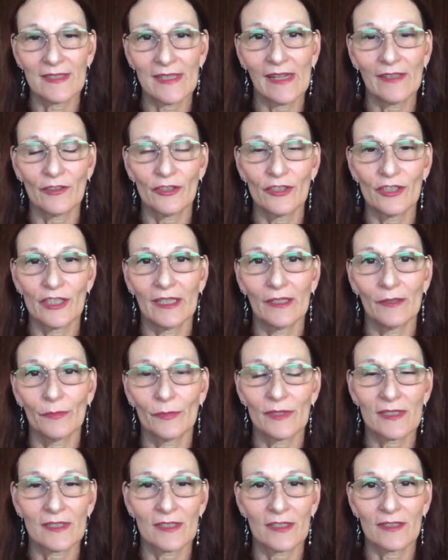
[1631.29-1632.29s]
energy. It
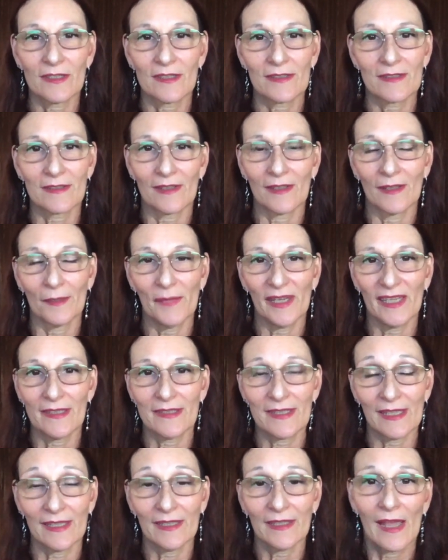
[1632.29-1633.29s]
was just
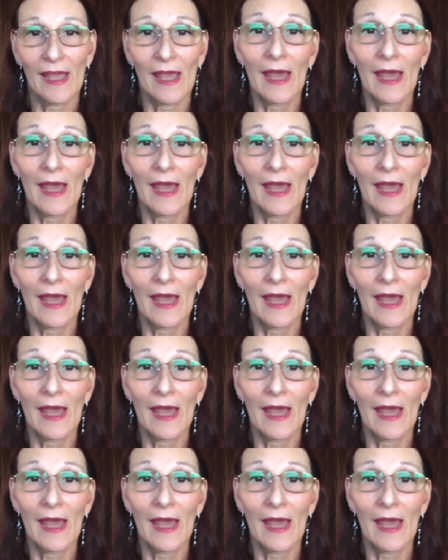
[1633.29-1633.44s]
amazing.